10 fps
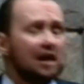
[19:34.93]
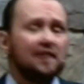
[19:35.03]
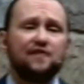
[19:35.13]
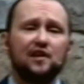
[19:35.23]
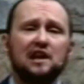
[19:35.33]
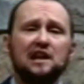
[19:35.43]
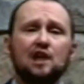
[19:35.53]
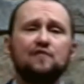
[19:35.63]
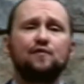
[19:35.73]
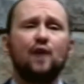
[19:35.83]
feel a little
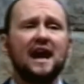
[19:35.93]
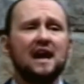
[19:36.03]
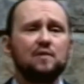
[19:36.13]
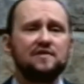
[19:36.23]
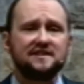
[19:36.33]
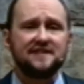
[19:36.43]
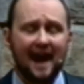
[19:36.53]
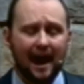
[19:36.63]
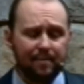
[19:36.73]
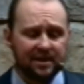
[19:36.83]
afraid when this
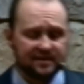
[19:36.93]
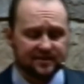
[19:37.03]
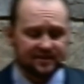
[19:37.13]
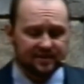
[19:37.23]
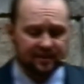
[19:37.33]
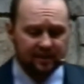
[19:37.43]
happens.